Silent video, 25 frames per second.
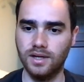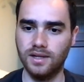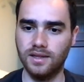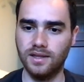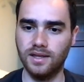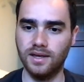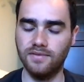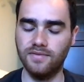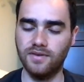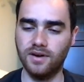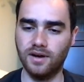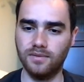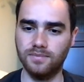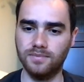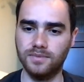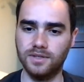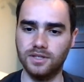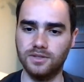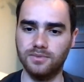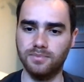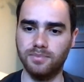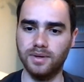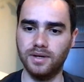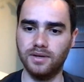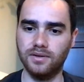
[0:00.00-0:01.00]
They've helped
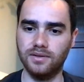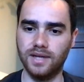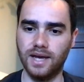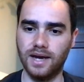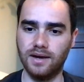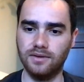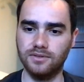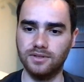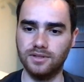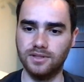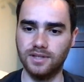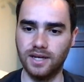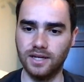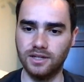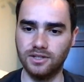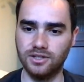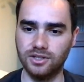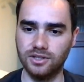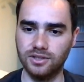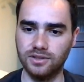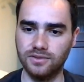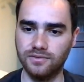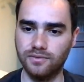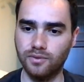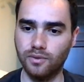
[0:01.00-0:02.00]
us build out
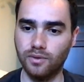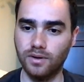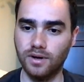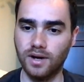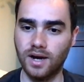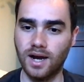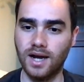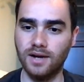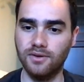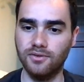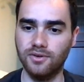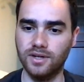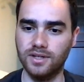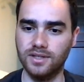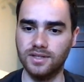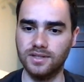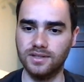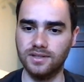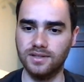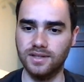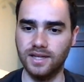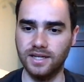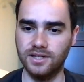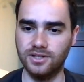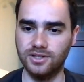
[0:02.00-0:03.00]
detections for high
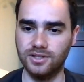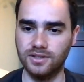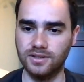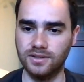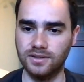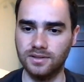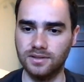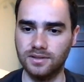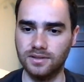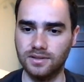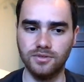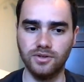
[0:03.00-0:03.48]
risk nations.